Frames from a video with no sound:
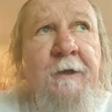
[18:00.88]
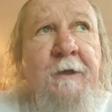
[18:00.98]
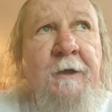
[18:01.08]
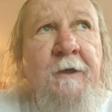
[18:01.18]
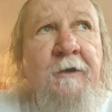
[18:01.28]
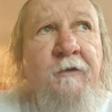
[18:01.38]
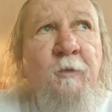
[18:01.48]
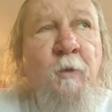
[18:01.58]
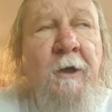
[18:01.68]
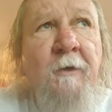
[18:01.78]
is
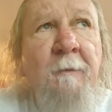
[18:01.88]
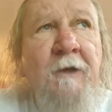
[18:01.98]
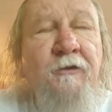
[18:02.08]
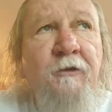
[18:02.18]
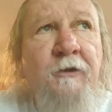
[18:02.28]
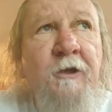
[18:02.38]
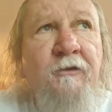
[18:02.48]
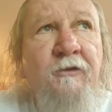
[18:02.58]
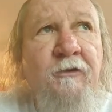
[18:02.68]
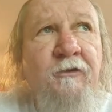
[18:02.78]
one of the major
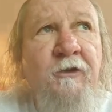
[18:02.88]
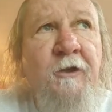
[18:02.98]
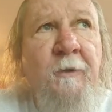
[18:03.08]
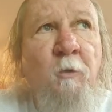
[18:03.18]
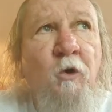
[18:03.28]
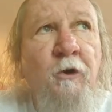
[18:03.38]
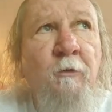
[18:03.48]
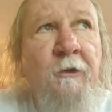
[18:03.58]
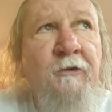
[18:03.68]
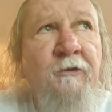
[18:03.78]
dishes in the Bordeaux
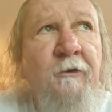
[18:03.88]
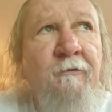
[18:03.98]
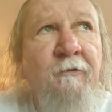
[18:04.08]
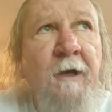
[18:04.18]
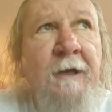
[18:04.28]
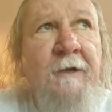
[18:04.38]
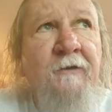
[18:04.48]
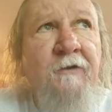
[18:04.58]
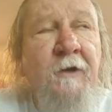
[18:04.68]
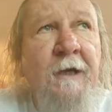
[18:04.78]
region of
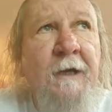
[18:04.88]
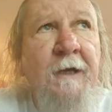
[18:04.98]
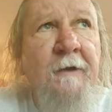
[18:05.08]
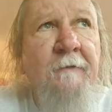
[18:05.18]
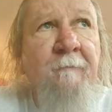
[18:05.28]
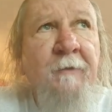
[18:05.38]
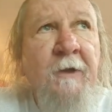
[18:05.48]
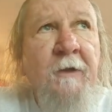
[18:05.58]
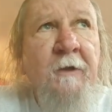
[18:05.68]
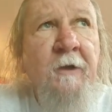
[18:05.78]
France. And
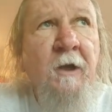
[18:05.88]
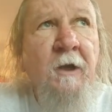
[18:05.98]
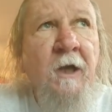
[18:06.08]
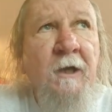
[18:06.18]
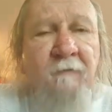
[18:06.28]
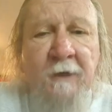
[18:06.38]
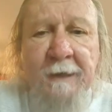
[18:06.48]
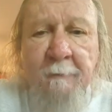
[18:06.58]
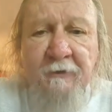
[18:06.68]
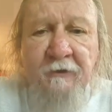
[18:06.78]
a lot of
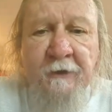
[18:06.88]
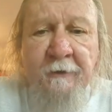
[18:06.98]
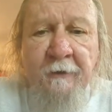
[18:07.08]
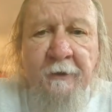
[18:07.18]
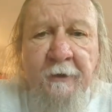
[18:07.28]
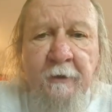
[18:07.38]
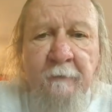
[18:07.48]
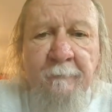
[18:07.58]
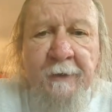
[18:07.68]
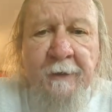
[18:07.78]
lamb is eaten
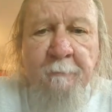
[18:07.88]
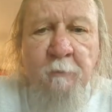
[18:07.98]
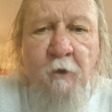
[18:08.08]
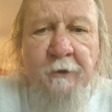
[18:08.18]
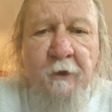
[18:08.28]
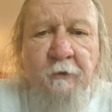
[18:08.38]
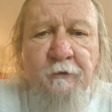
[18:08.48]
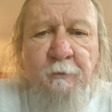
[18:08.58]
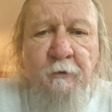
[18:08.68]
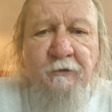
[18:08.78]
there. And
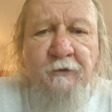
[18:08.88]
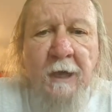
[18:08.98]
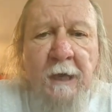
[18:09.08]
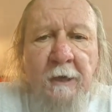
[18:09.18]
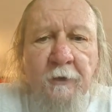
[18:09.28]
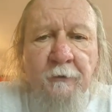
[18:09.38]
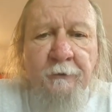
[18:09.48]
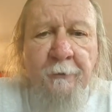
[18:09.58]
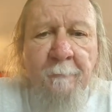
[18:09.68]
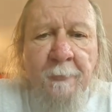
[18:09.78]
Bordeaux's were
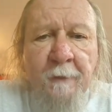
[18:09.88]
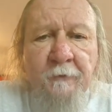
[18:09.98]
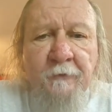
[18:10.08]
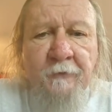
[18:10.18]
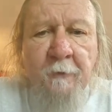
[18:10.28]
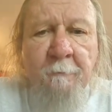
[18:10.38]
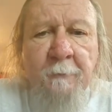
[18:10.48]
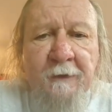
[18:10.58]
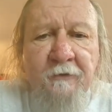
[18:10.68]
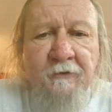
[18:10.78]
styled to
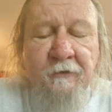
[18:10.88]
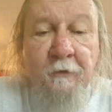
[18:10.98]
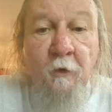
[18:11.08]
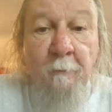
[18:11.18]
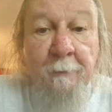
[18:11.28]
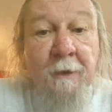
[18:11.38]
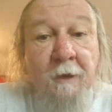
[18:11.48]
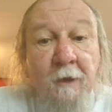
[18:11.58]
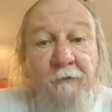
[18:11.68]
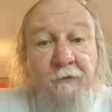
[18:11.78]
mix, or
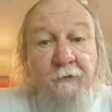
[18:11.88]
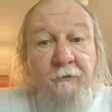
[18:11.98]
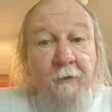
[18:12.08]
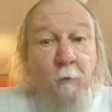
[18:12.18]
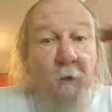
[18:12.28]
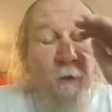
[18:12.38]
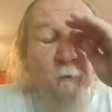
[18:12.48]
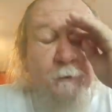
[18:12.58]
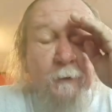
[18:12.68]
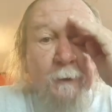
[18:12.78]
pair, I should say, well
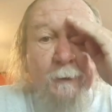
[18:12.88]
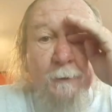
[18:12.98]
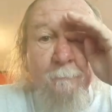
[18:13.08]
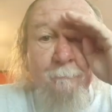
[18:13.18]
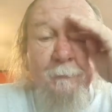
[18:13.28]
with lamb.